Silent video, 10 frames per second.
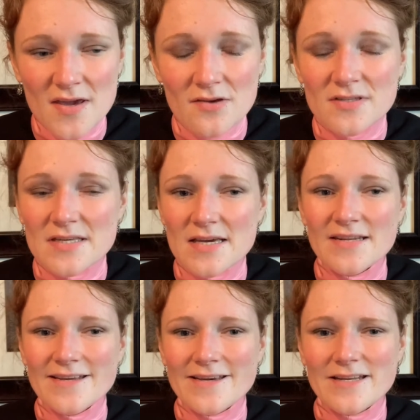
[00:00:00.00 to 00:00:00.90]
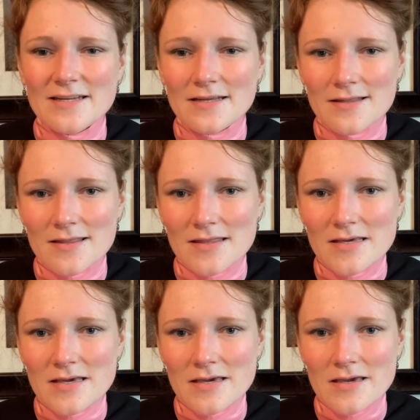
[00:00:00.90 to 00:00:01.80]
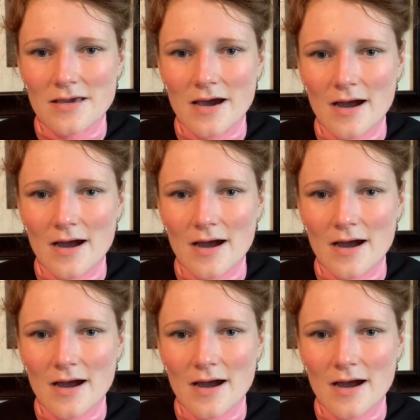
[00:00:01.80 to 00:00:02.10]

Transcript: You'll see it in the